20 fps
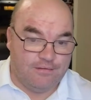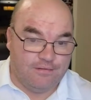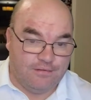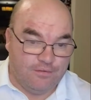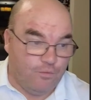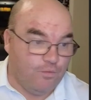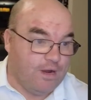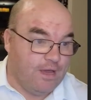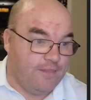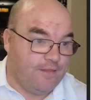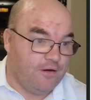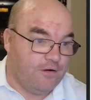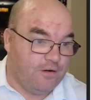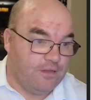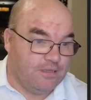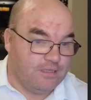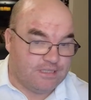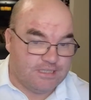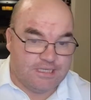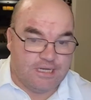the weather
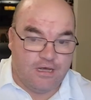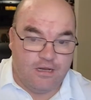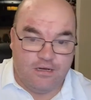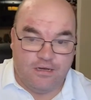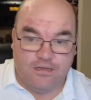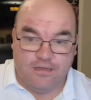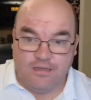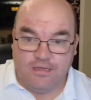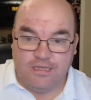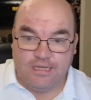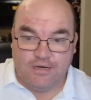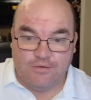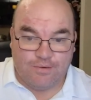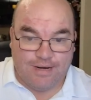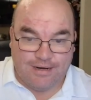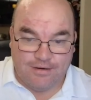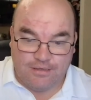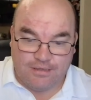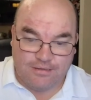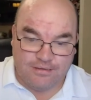and the sun and the
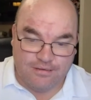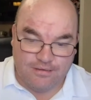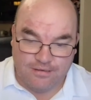year-round